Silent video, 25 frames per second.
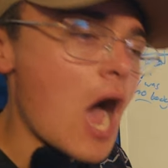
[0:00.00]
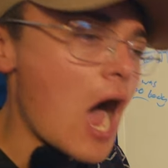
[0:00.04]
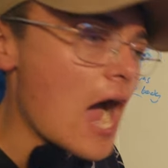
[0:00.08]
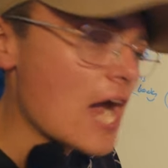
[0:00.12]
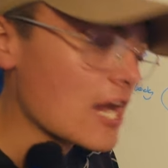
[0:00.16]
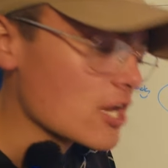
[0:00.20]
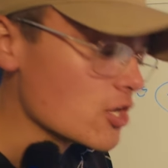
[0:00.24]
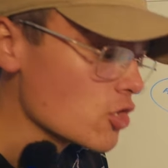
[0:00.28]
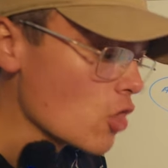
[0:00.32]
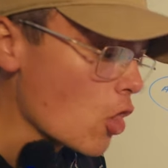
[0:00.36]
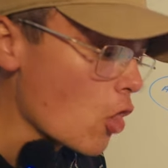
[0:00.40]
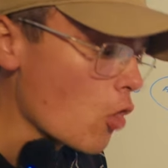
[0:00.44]

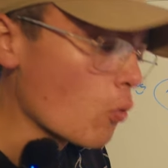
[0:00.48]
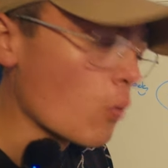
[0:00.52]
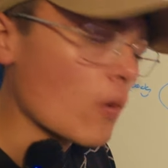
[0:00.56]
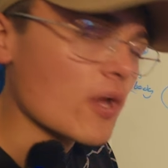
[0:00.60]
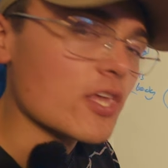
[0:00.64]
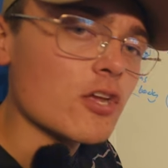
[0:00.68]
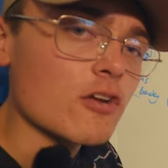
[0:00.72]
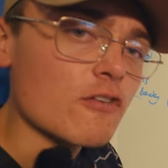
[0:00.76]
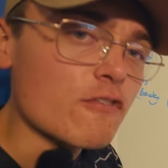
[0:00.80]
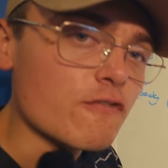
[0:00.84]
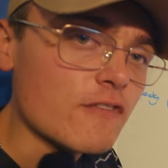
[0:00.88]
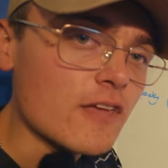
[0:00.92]
I know
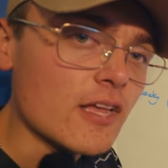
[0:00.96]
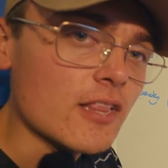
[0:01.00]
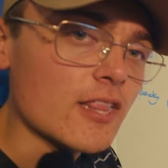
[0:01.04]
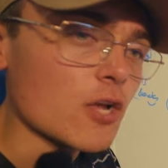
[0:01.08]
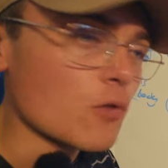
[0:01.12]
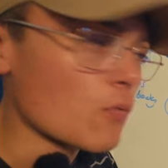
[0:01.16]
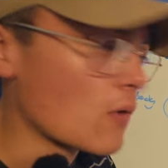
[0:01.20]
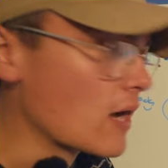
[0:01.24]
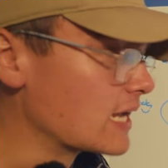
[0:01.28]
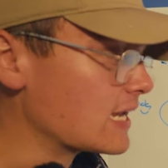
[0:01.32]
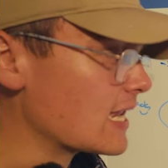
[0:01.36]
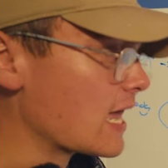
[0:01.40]
what you're
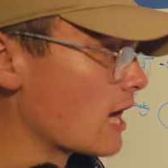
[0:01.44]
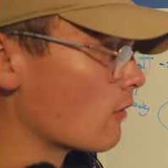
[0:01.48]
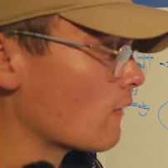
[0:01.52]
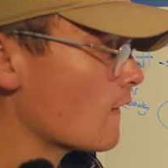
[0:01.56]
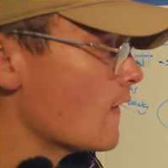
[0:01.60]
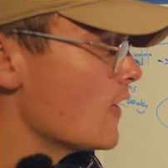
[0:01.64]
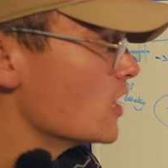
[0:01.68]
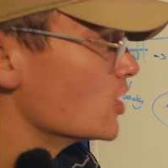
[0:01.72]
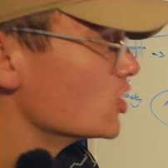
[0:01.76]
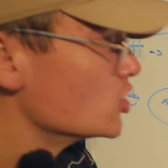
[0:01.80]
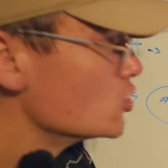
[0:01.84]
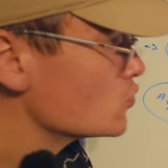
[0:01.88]
feeling right
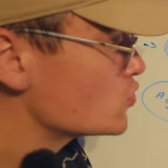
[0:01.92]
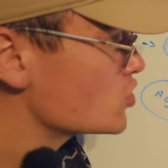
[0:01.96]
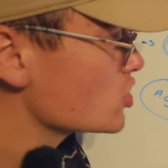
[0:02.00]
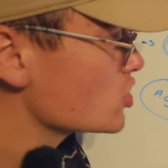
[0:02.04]
now. You